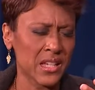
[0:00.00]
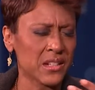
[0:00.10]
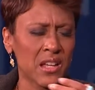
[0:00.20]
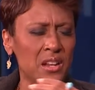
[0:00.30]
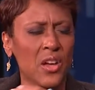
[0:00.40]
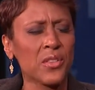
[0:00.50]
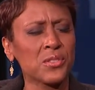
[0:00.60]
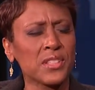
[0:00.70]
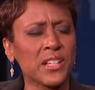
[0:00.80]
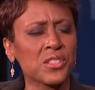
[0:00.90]
and all
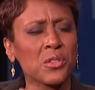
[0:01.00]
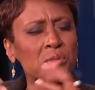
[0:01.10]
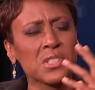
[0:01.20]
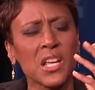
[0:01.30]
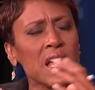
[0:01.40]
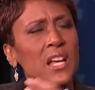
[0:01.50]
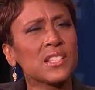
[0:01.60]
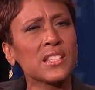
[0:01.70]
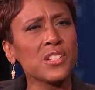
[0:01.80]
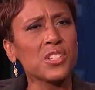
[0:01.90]
those things. So there was
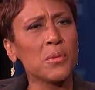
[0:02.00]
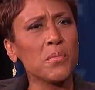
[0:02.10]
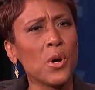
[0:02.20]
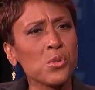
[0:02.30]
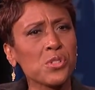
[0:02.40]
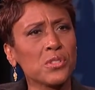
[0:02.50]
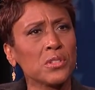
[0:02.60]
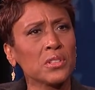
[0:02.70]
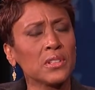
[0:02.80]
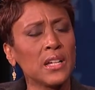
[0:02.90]
such an
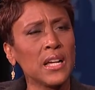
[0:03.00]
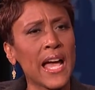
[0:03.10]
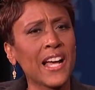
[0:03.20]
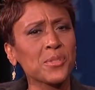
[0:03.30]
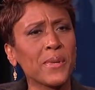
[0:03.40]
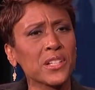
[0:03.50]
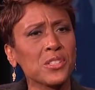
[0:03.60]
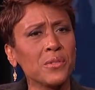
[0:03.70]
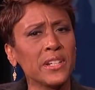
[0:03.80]
emotional aspect to it,